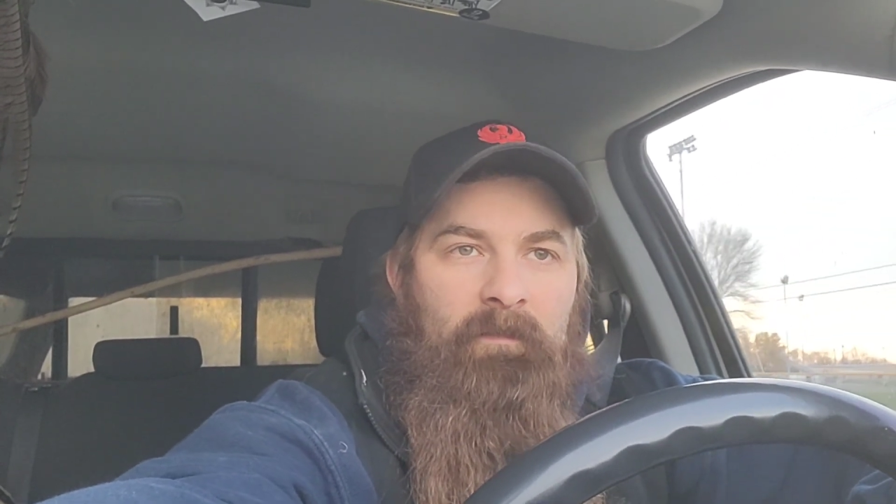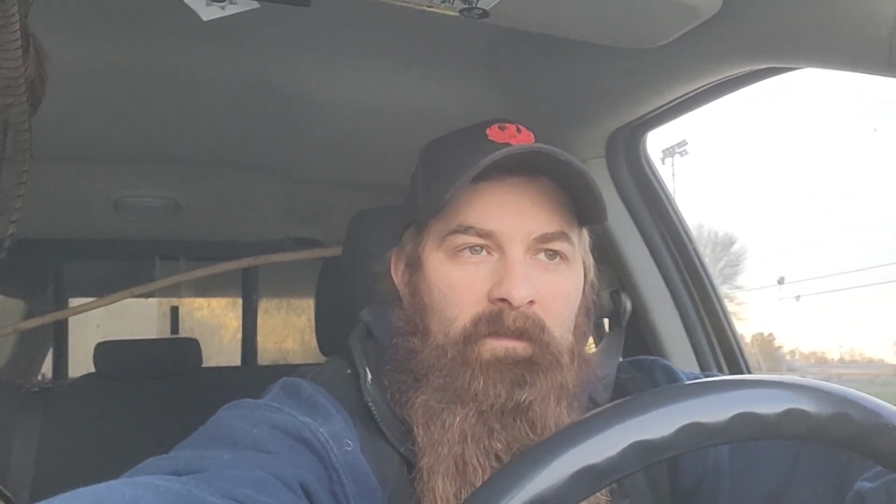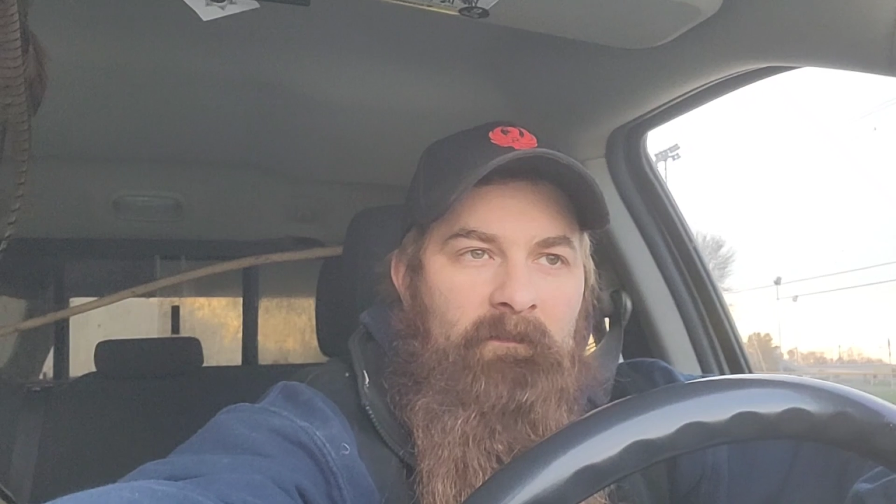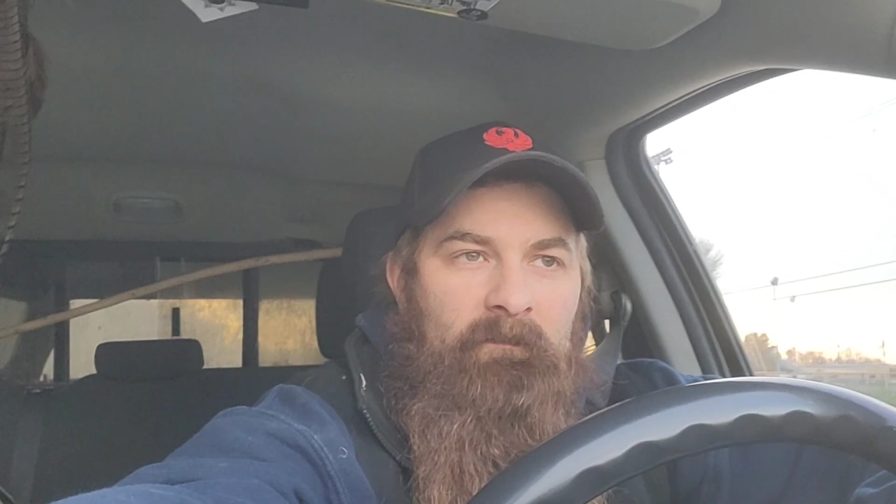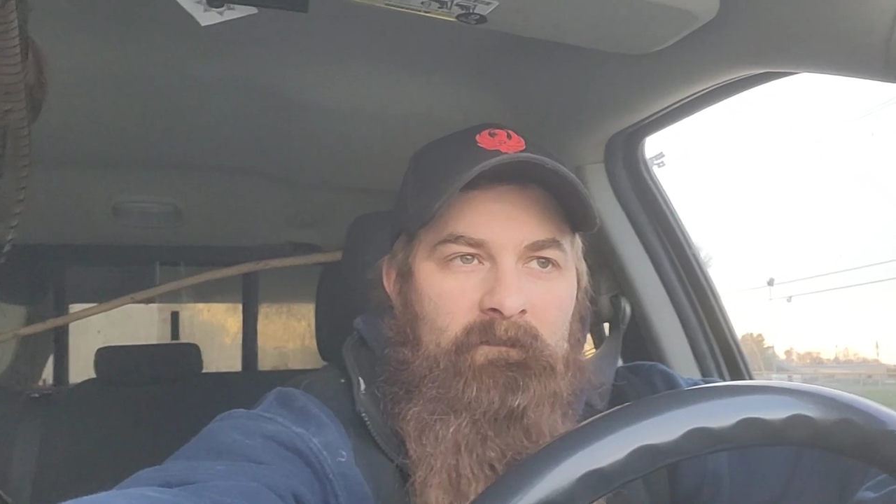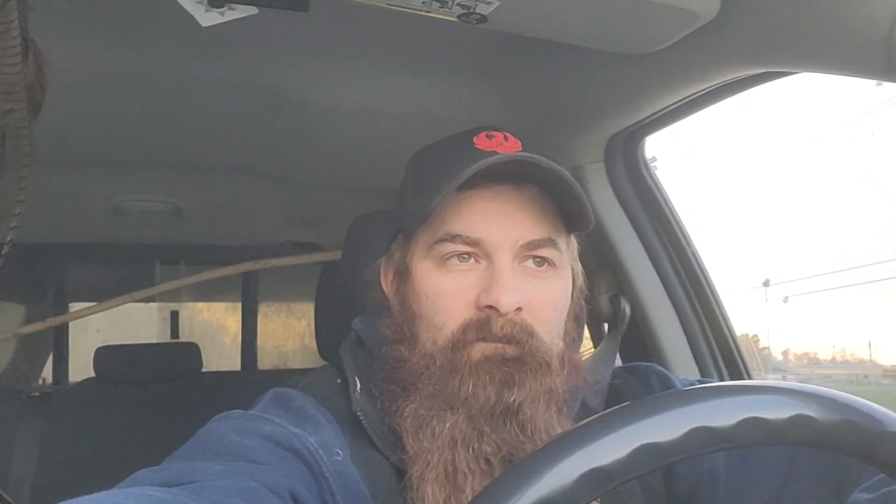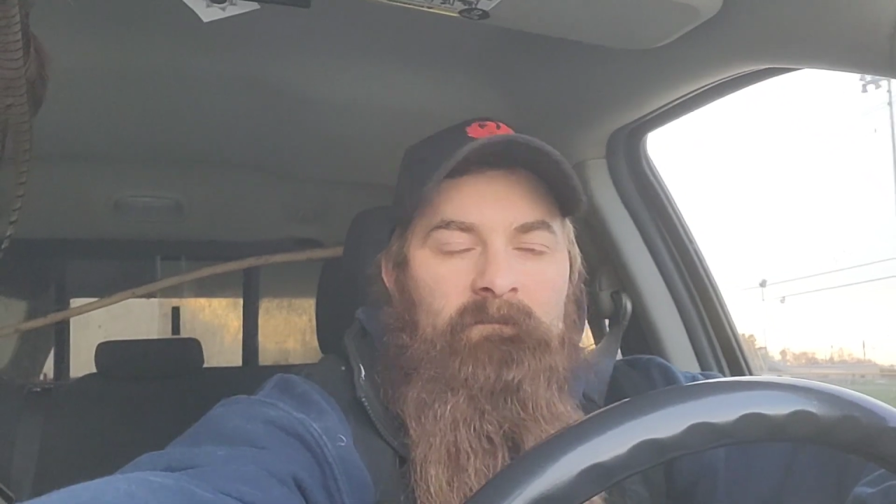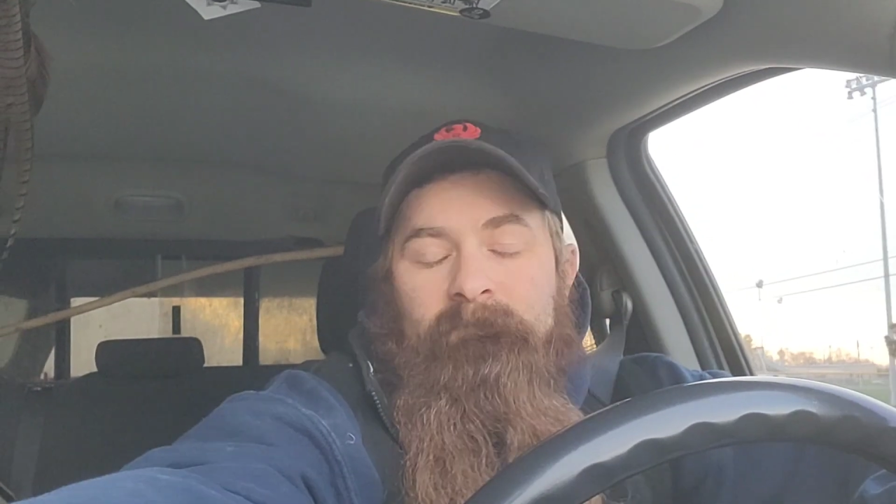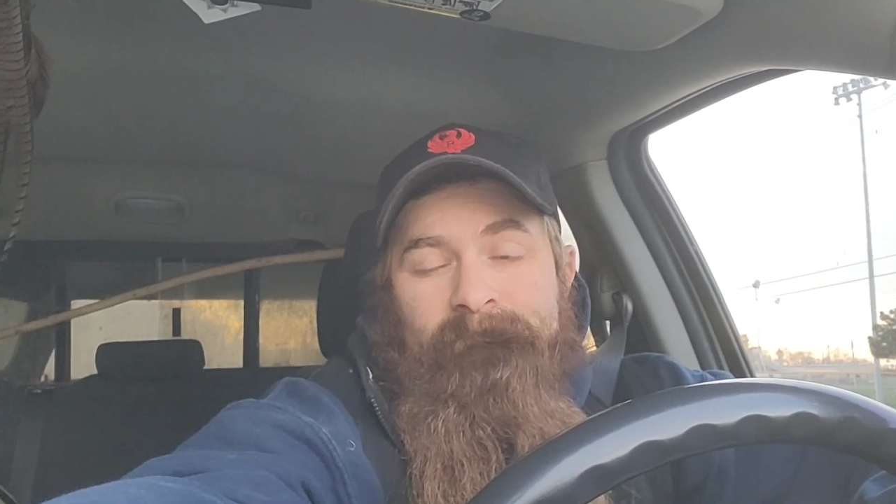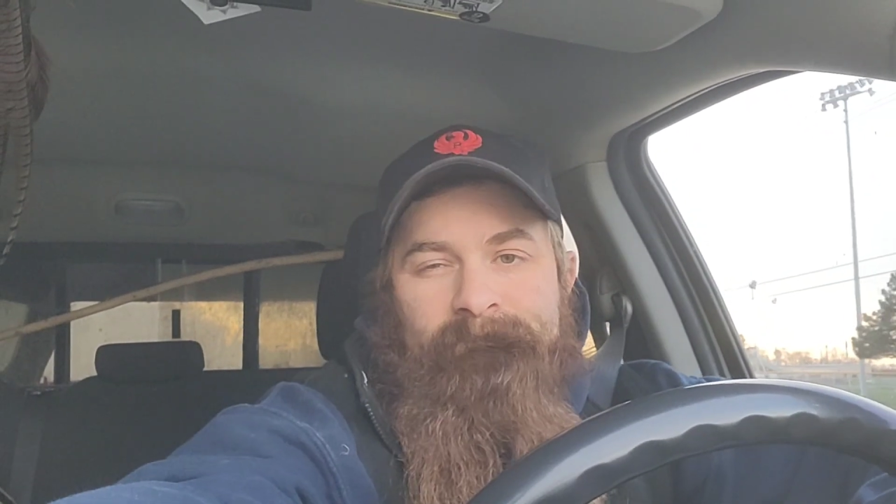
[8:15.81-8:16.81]

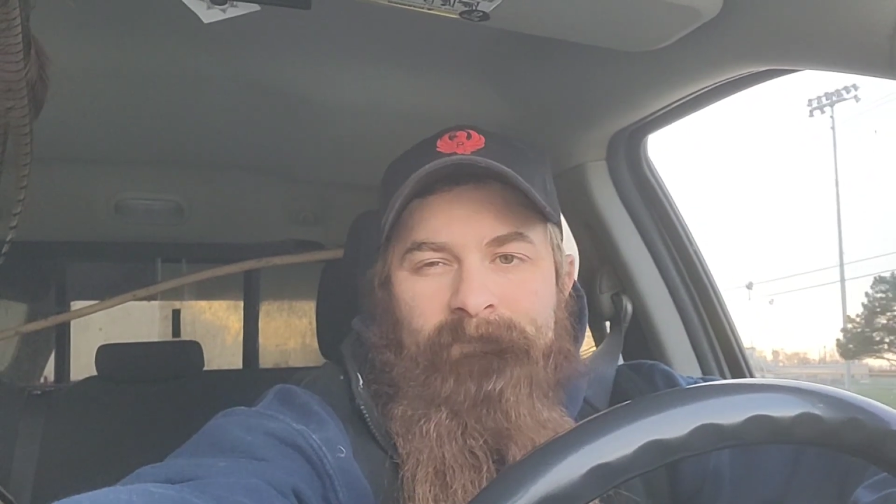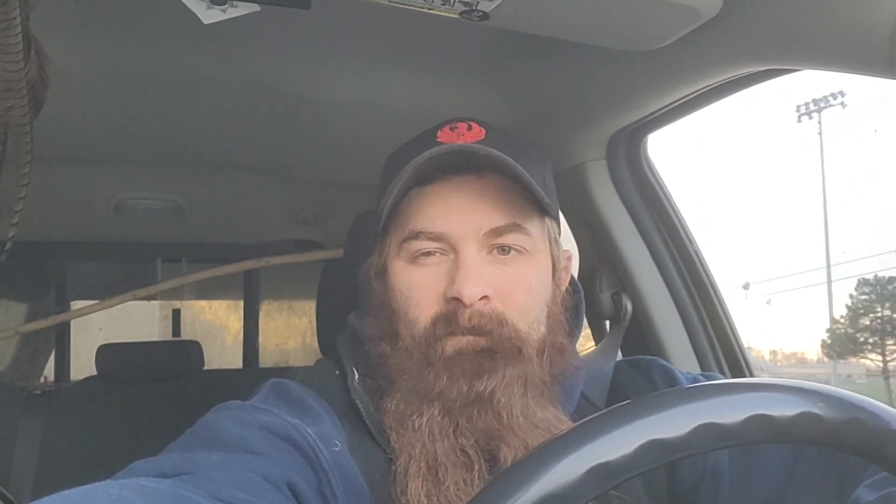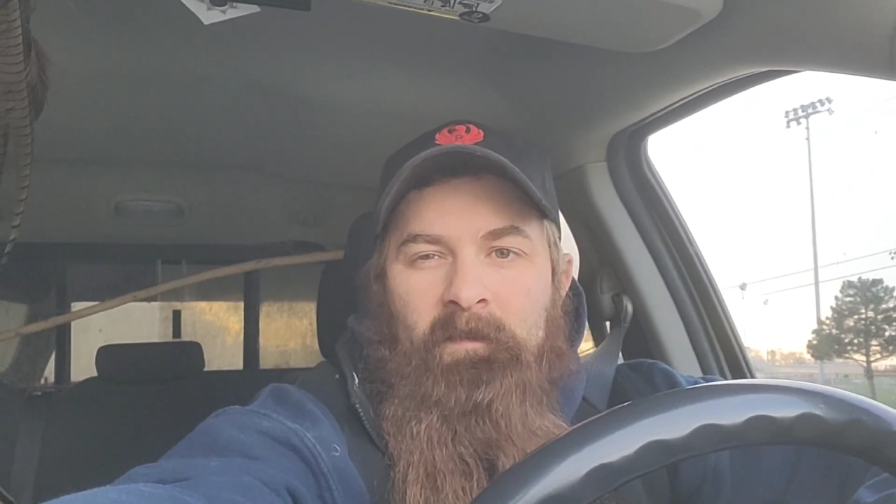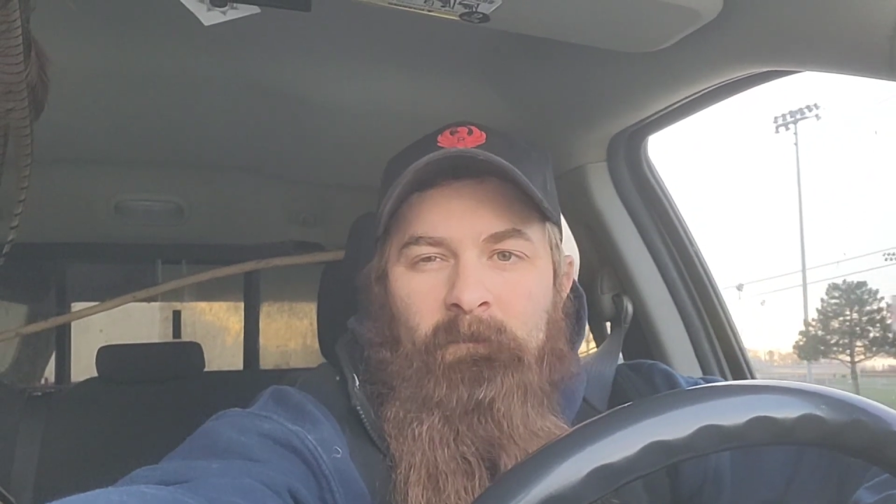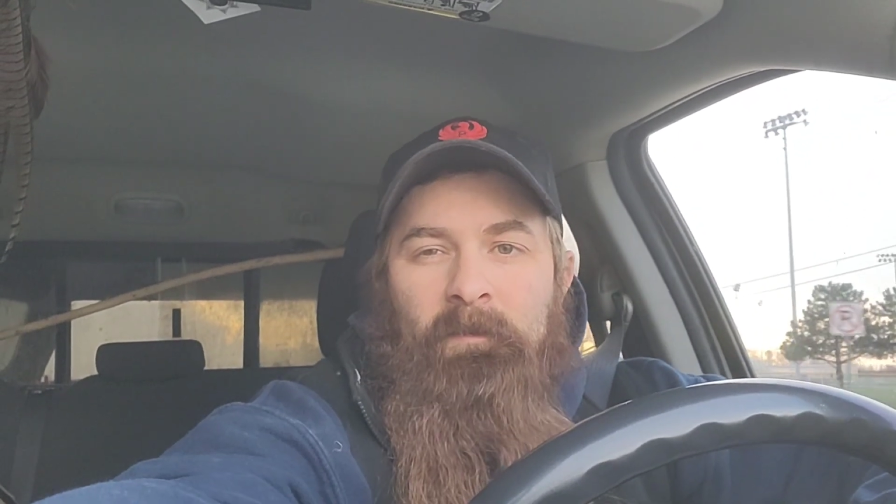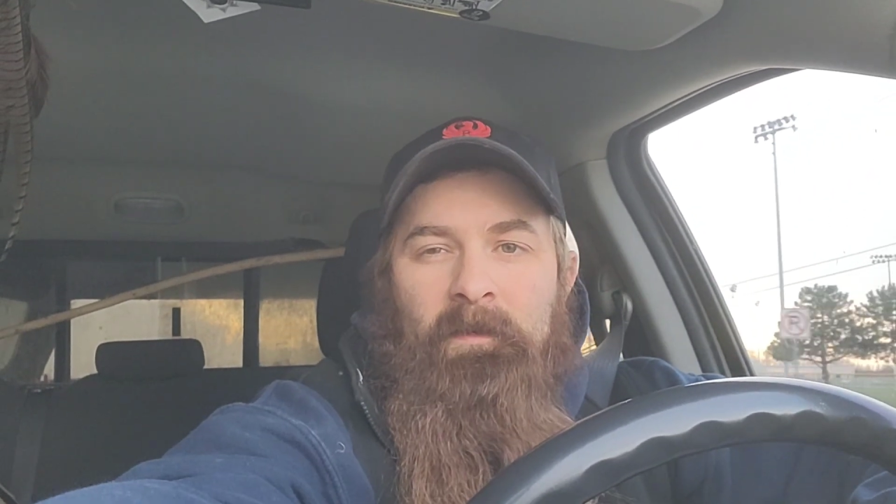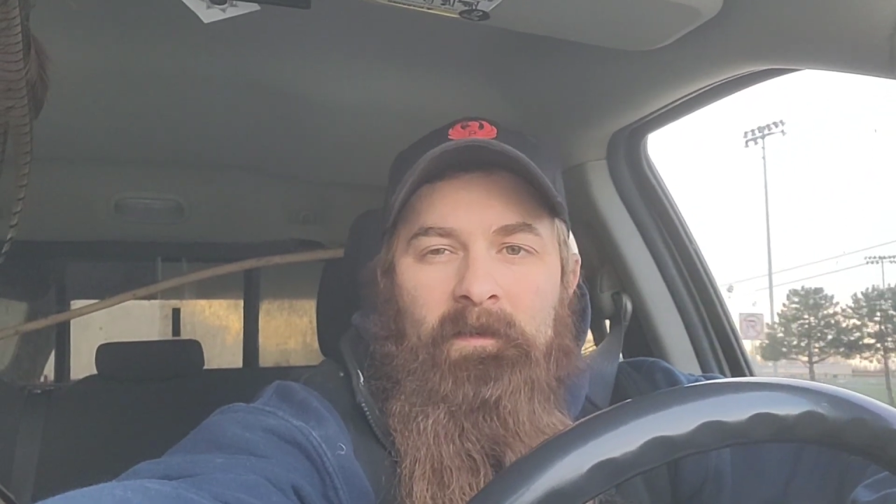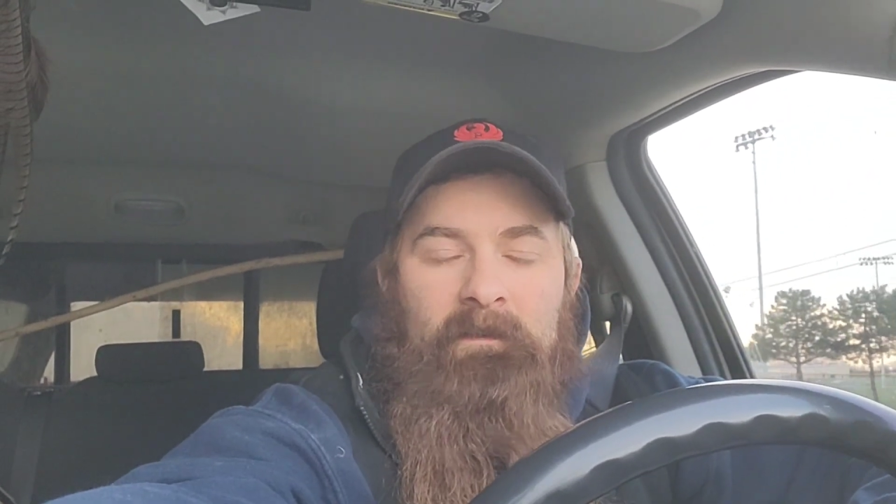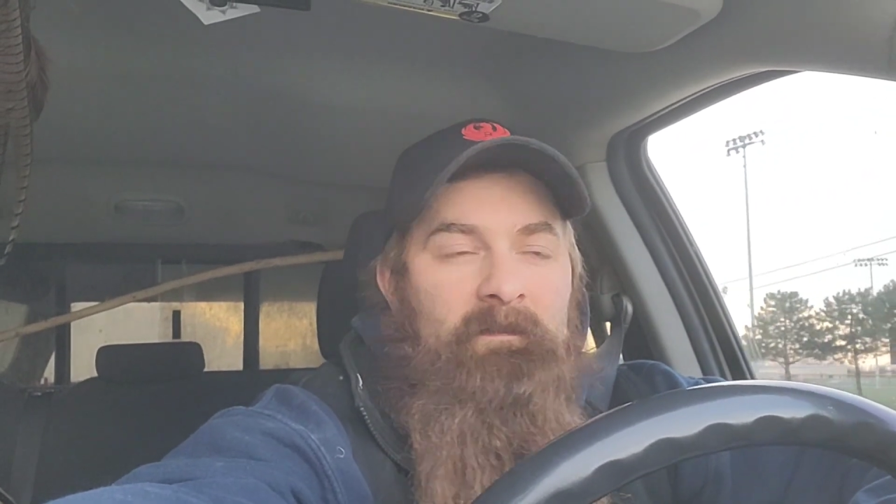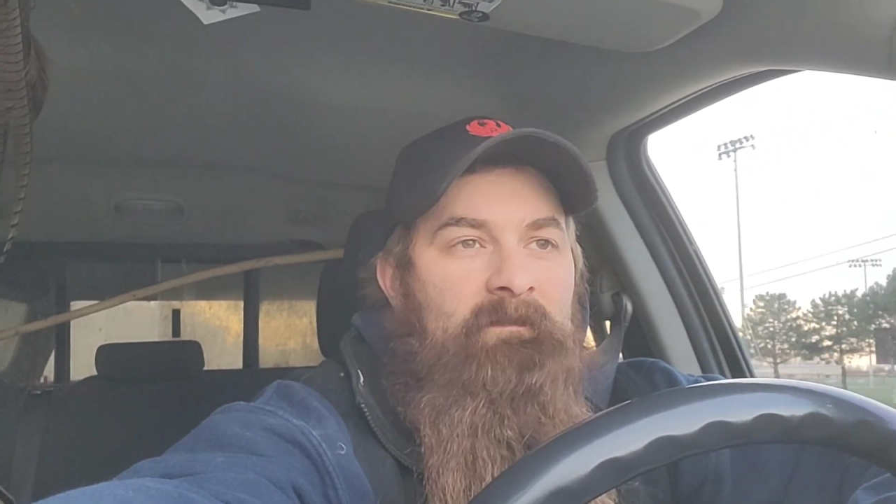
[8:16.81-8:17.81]
But that's what it
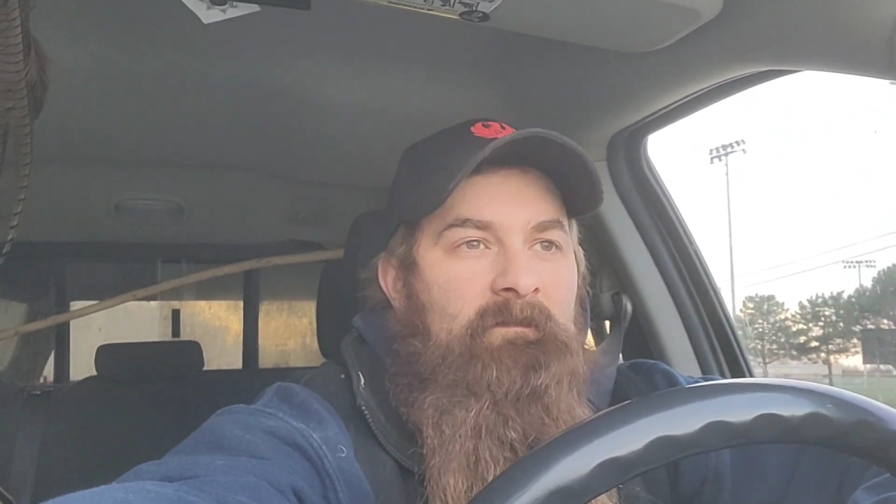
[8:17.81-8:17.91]
is.